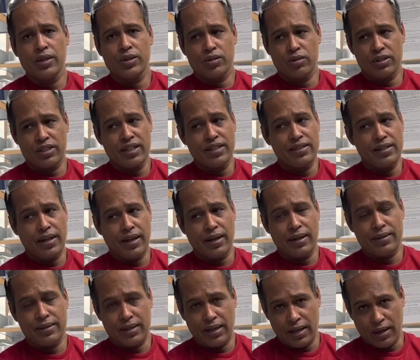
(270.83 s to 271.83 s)
So since they
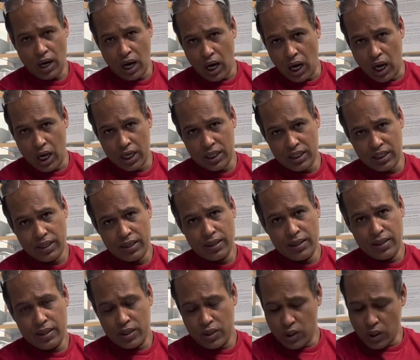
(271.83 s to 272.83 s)
said hot,
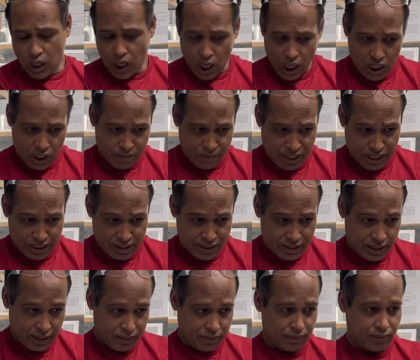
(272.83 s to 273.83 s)
so hot means
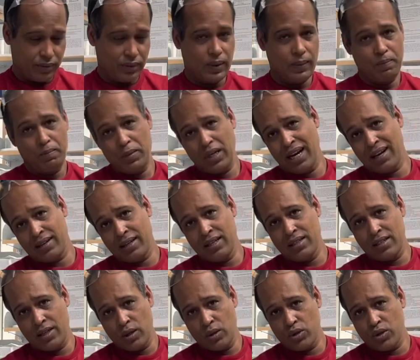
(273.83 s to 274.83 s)
at
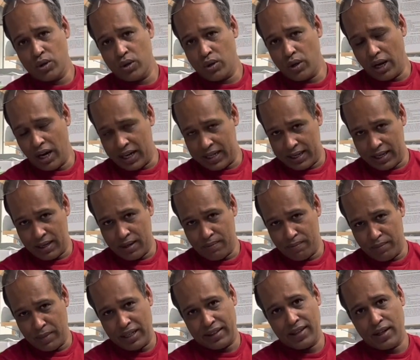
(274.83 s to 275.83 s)
least you should attain
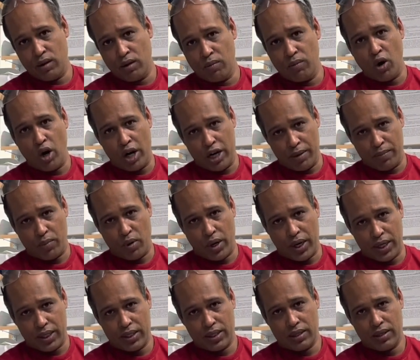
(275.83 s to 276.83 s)
methanol boiling
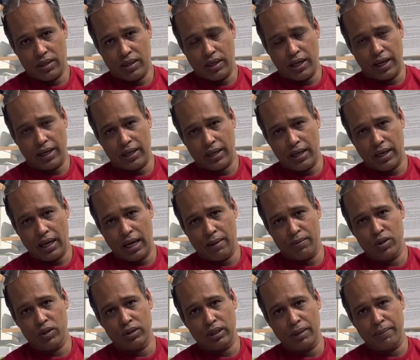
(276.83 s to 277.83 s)
point. Like
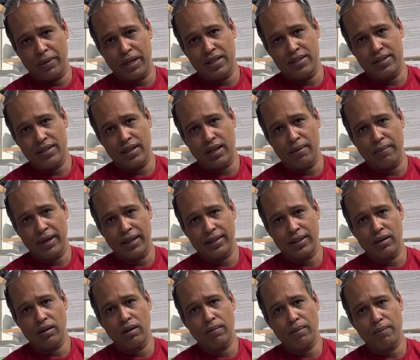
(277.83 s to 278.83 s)
among the benzene and
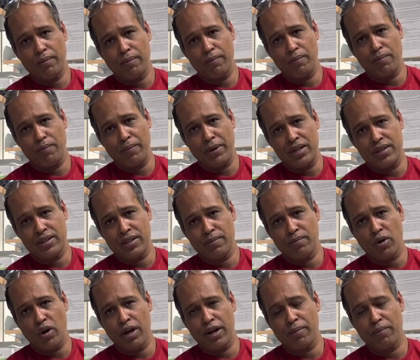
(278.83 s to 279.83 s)
methanol, benzene
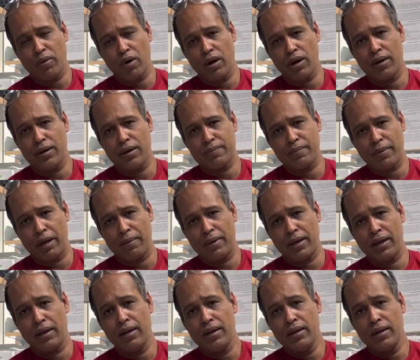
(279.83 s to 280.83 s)
boiling point
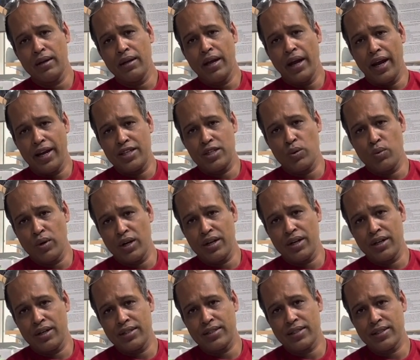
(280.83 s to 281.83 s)
maybe 81
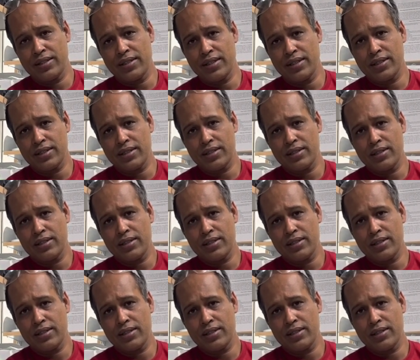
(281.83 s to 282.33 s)
degrees Celsius,